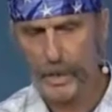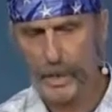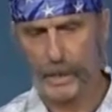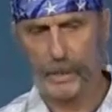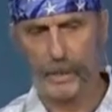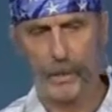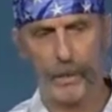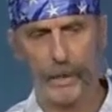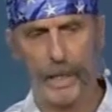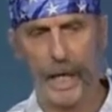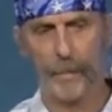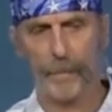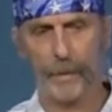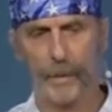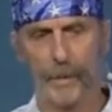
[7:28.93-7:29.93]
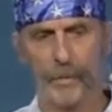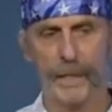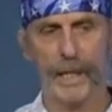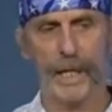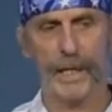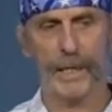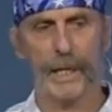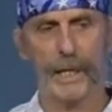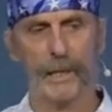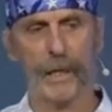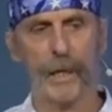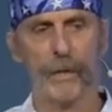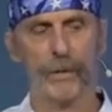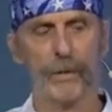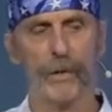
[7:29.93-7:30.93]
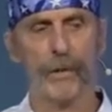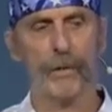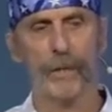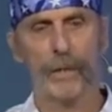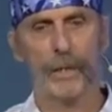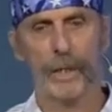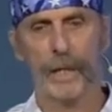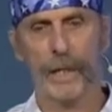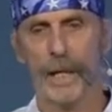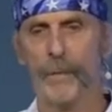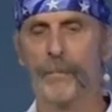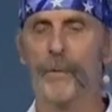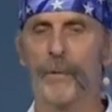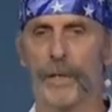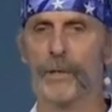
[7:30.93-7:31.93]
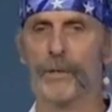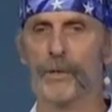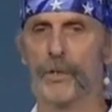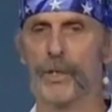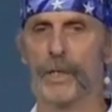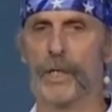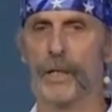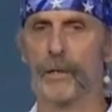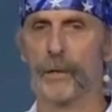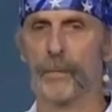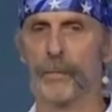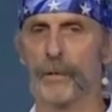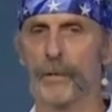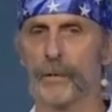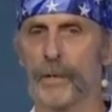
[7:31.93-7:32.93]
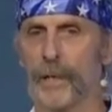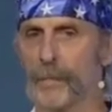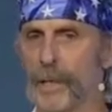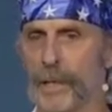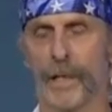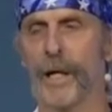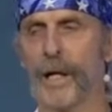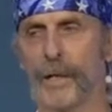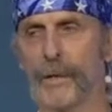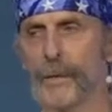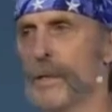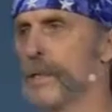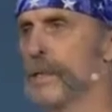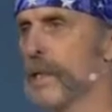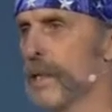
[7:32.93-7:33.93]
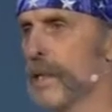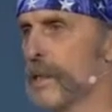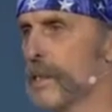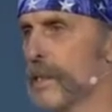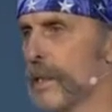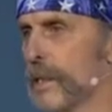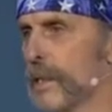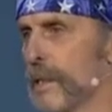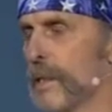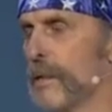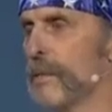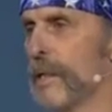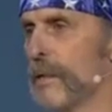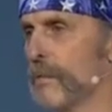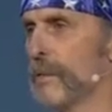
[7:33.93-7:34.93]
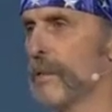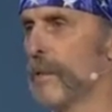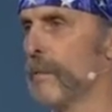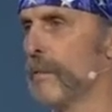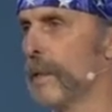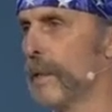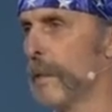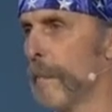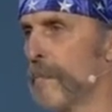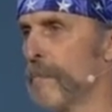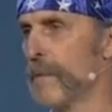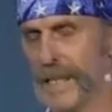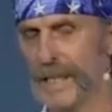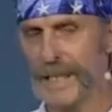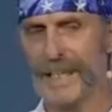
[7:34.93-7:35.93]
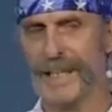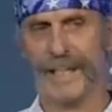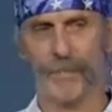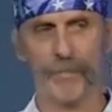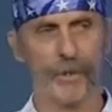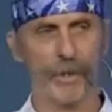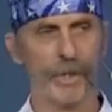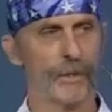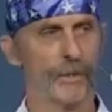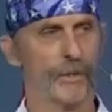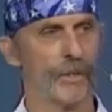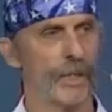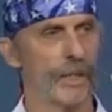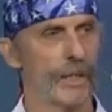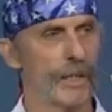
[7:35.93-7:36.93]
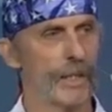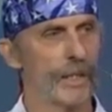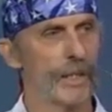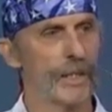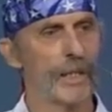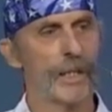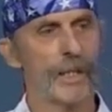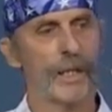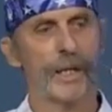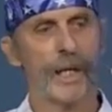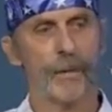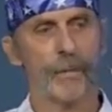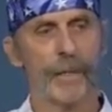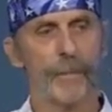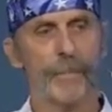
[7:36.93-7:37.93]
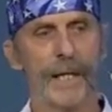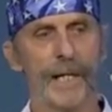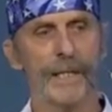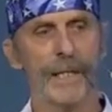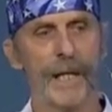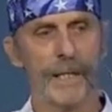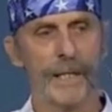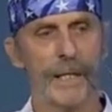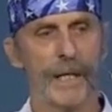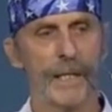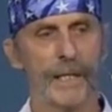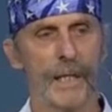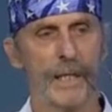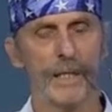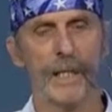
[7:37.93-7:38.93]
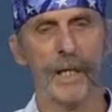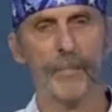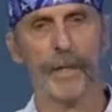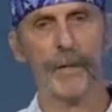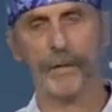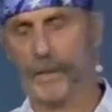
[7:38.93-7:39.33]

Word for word: more things started happening to me that day also. I had more energy than I normally do, and I'm like hot grease on a skillet anyway, if you know me. I didn't need any more energy. I went to bed that night, and I slept